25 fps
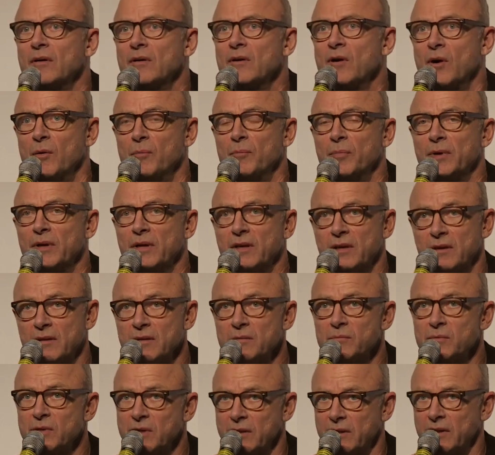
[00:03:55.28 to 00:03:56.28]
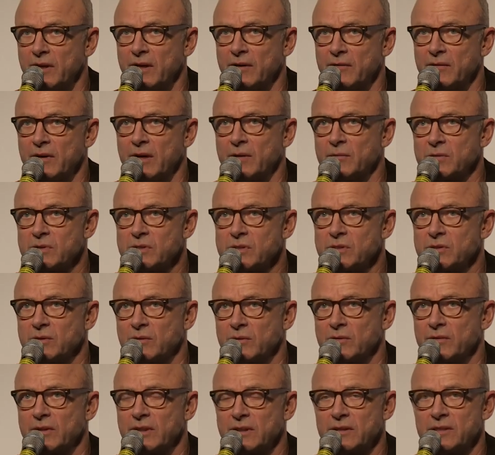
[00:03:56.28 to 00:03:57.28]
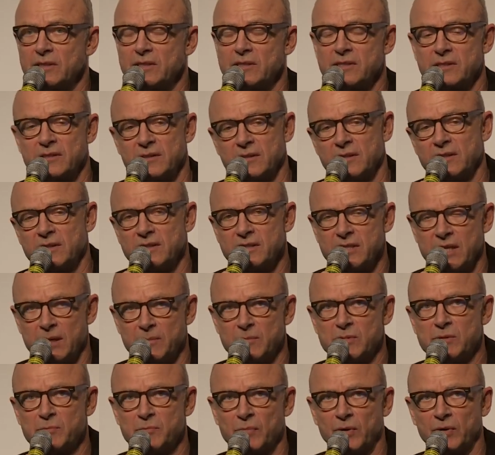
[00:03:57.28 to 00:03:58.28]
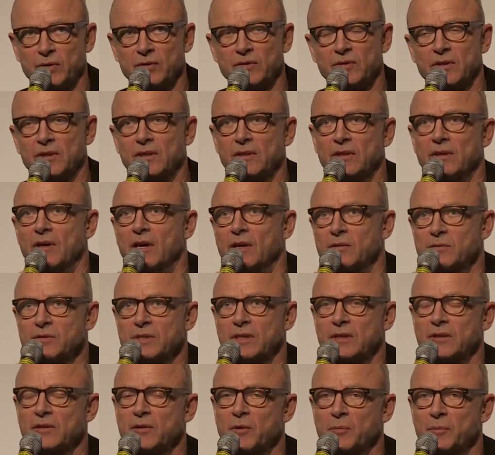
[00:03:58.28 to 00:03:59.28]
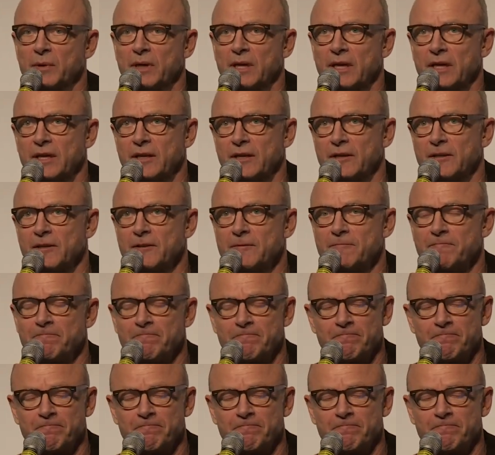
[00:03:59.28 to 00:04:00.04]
company in the world. I was told that it's in the same spot outside Copenhagen.